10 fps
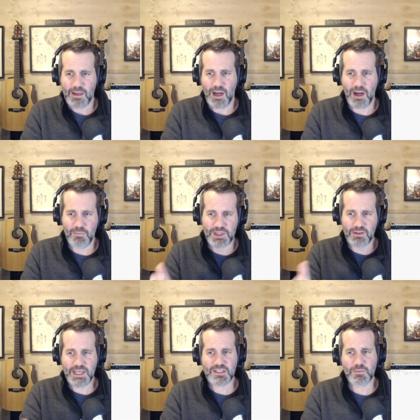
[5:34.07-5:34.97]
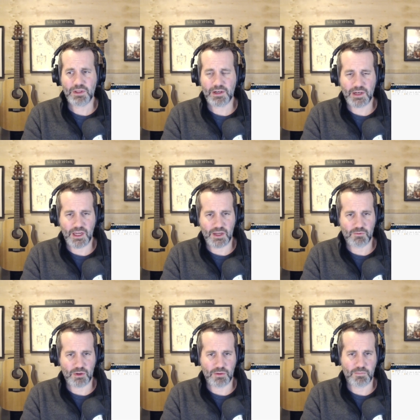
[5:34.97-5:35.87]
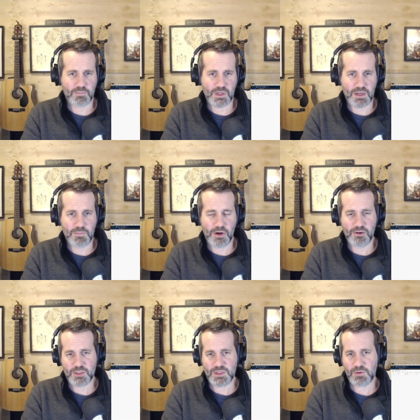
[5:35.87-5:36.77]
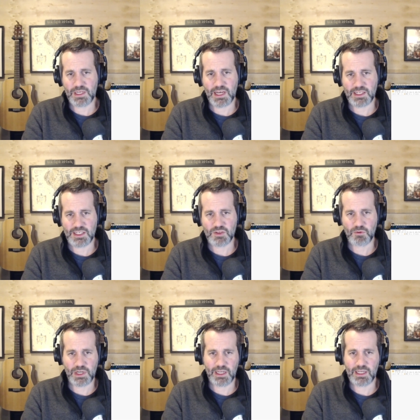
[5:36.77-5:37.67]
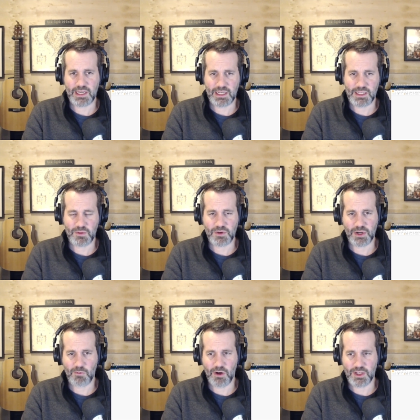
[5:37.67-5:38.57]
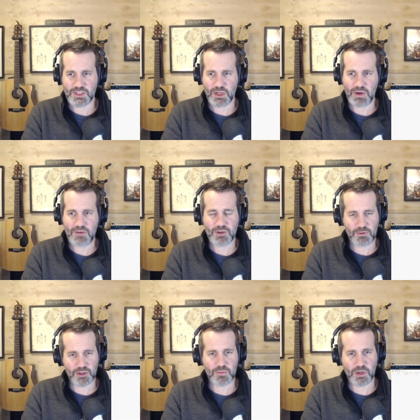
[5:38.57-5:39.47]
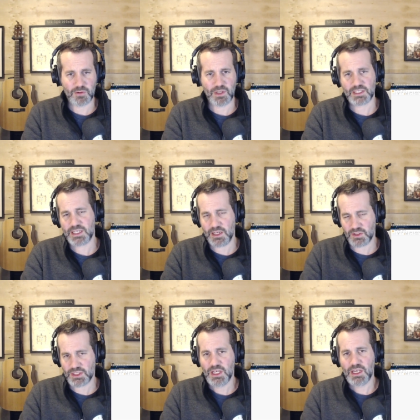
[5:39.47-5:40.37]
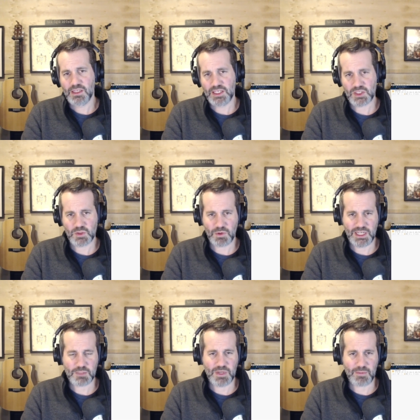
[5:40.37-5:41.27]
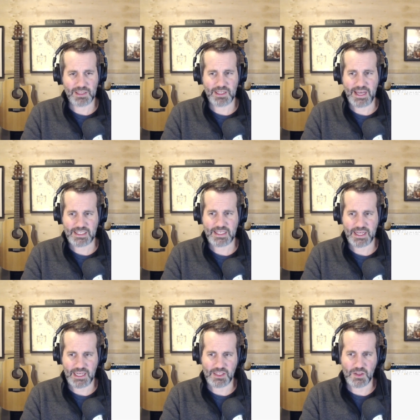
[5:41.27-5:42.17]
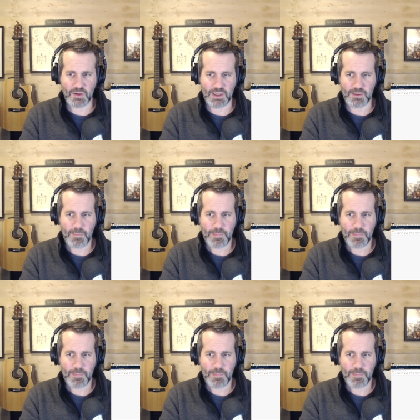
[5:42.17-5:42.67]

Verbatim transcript: um, but the lays of Beleriand were composed between 1920 and 1931. So after he wrote the Book of Lost Tales, this is what he spent about the next decade doing.